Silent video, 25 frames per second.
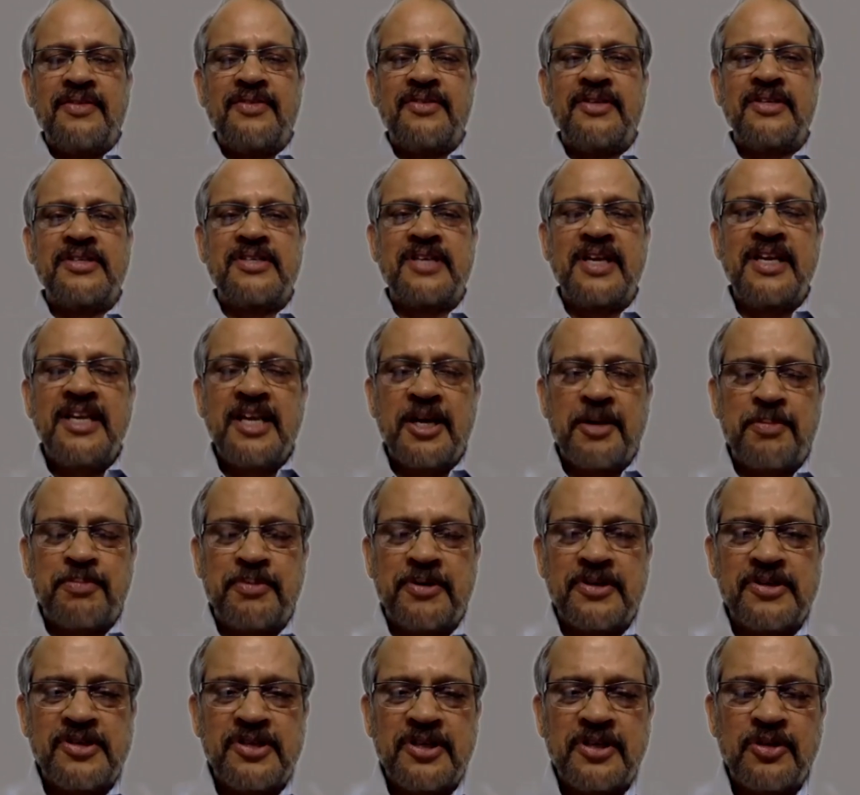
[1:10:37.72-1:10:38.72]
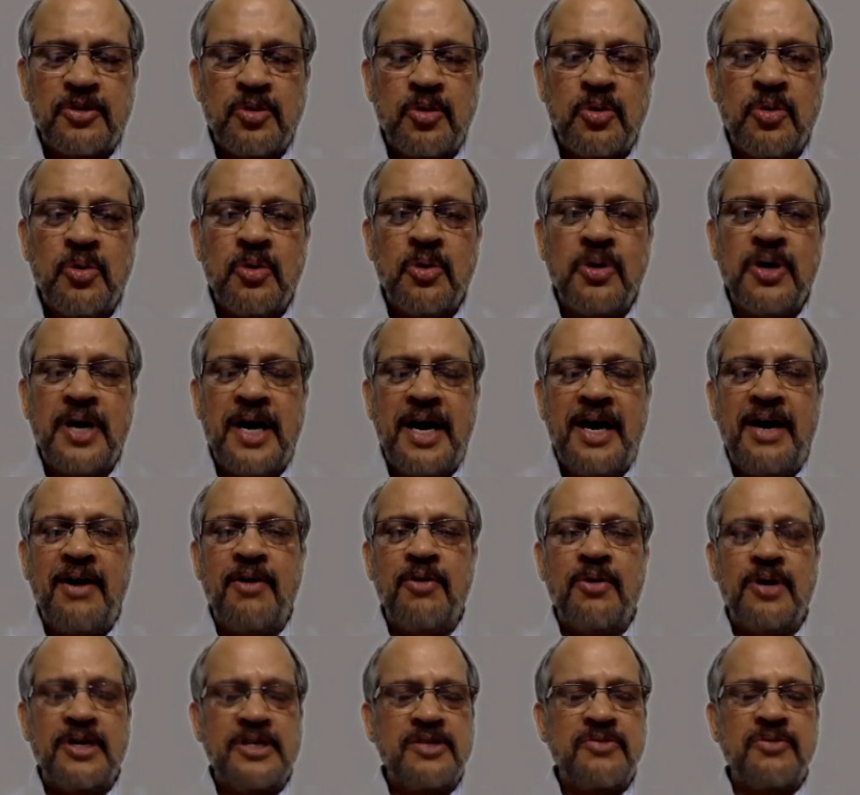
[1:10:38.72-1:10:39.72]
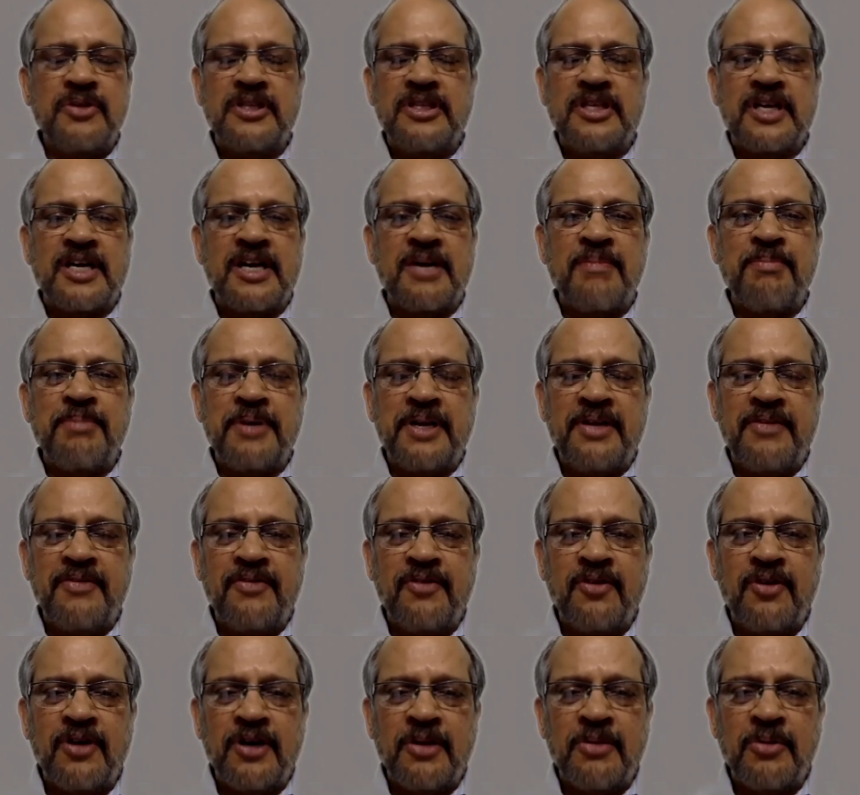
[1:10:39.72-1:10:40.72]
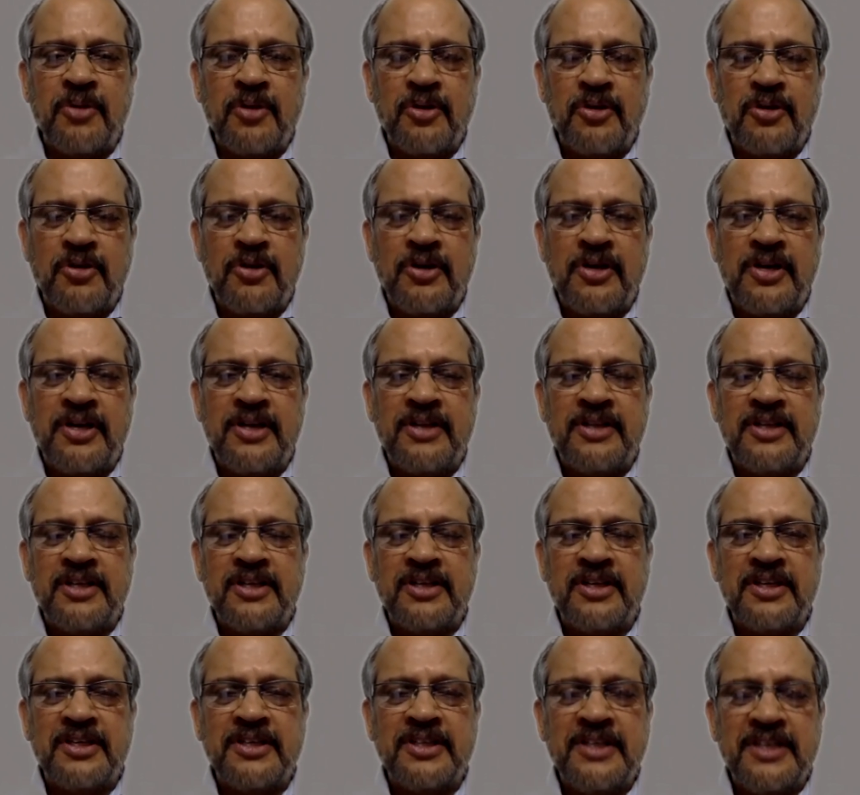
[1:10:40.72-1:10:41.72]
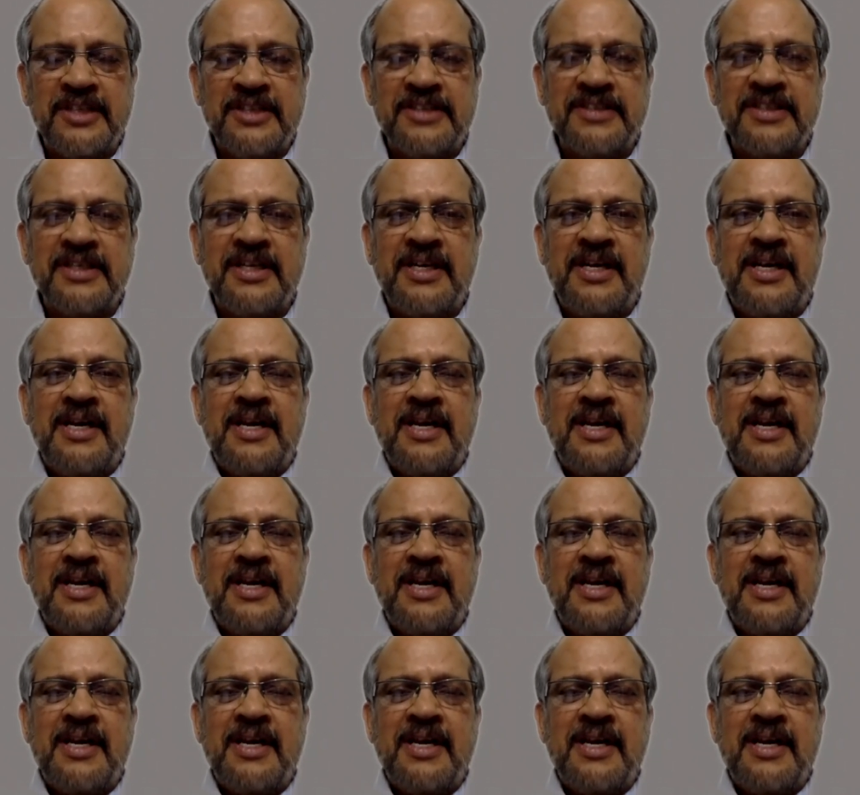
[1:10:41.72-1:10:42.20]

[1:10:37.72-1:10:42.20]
senior person who was with the company for about 20, 30 years,